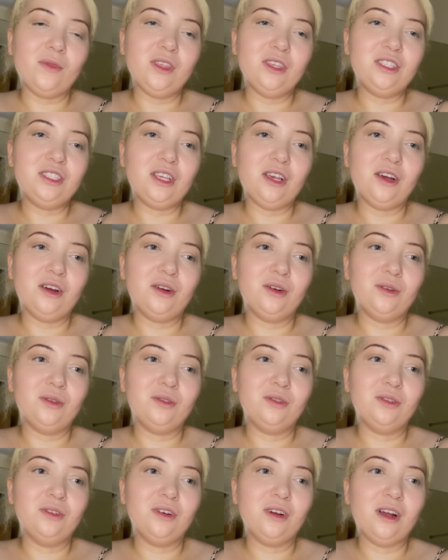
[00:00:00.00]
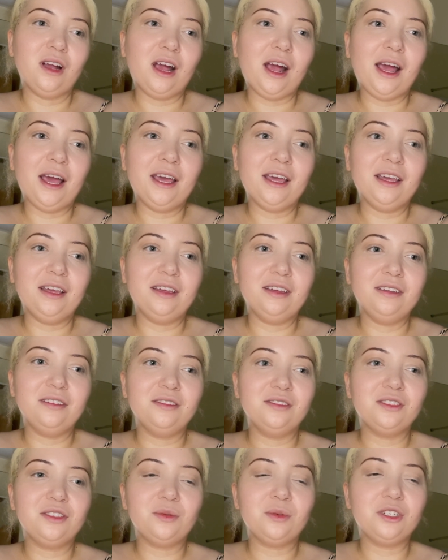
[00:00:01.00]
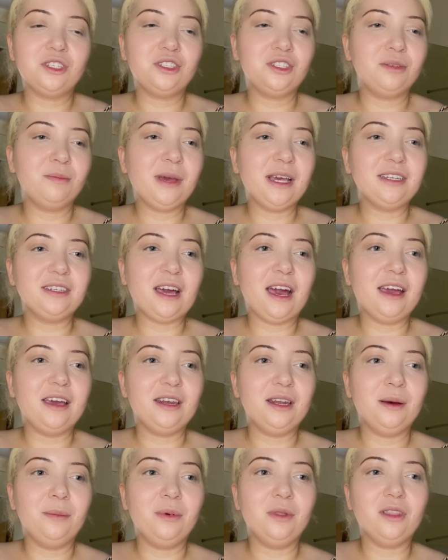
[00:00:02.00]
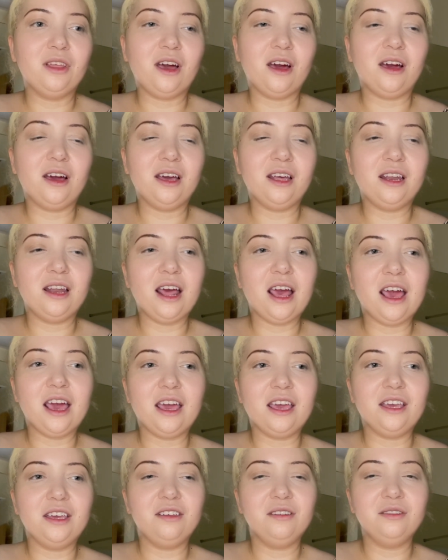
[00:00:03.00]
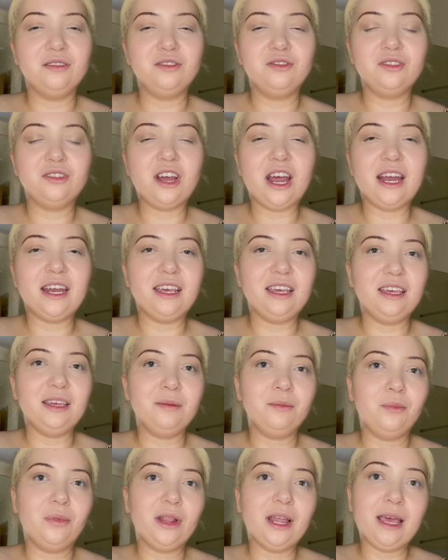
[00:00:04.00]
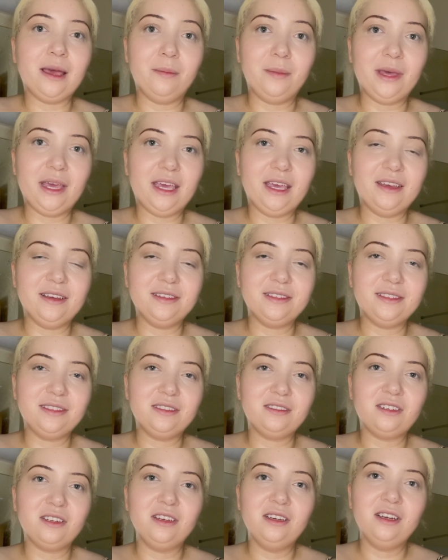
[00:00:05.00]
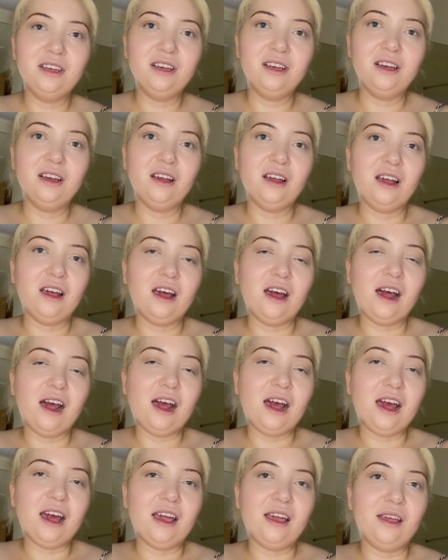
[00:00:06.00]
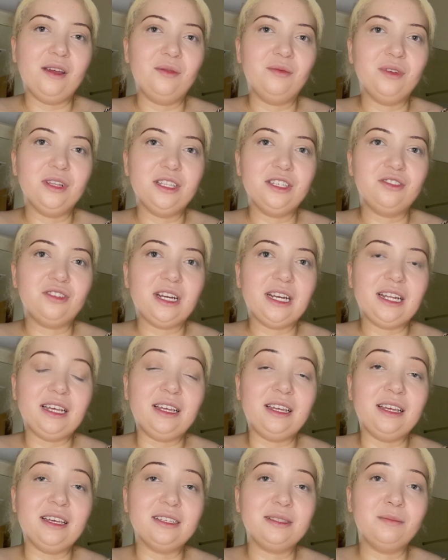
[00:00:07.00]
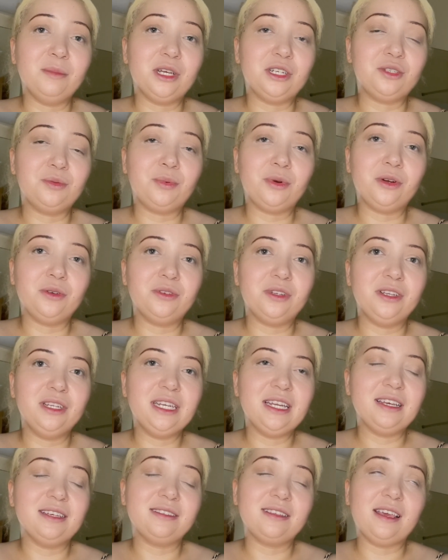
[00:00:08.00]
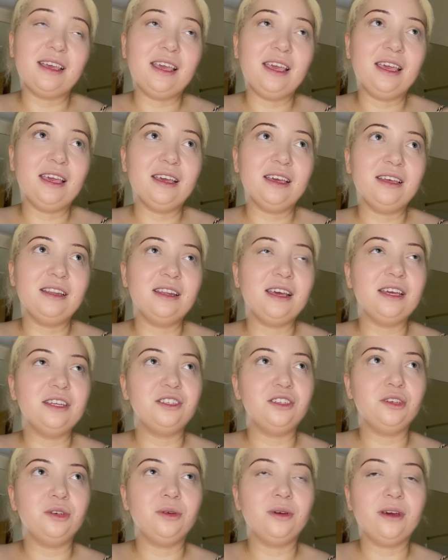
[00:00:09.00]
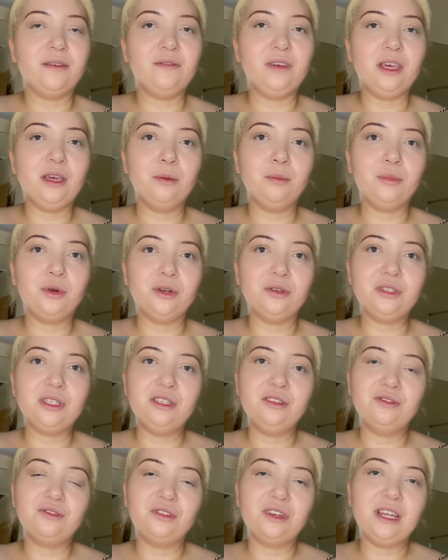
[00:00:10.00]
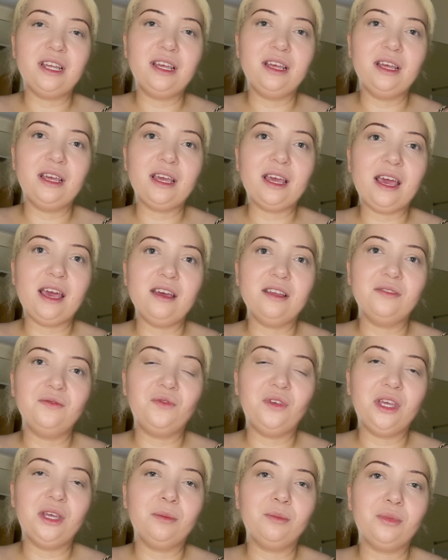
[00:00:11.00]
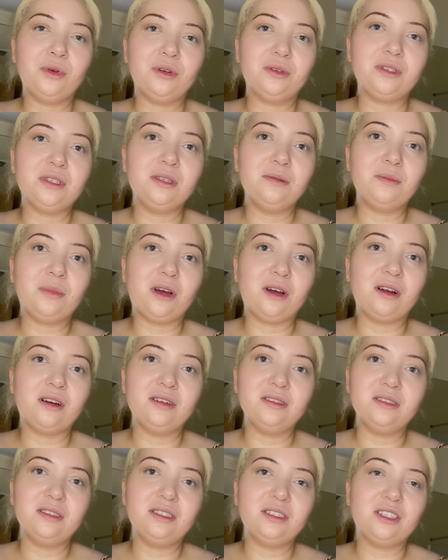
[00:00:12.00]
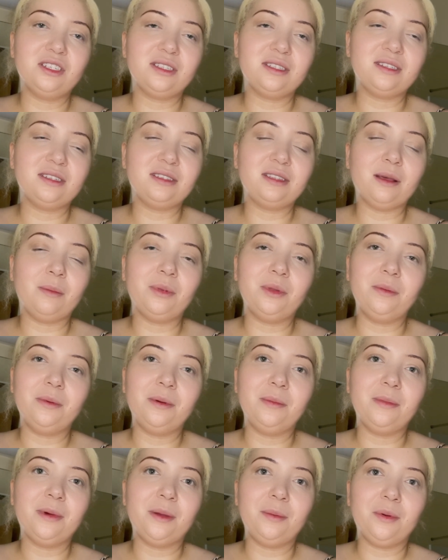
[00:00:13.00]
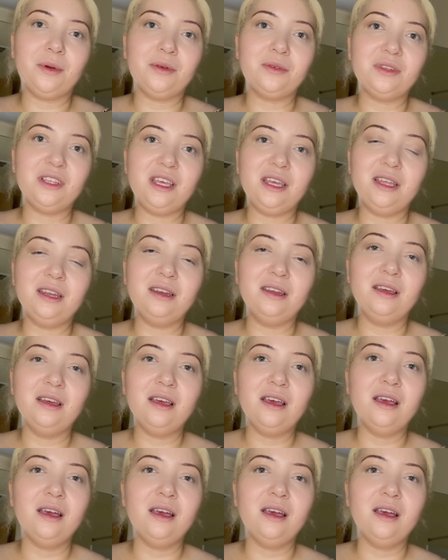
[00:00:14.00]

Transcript: So I switched my diet up a lot. I try to eat plant-based. I really try to eat as much protein as I can. I do a vegan protein drink and vegan protein bars just to supplement my protein.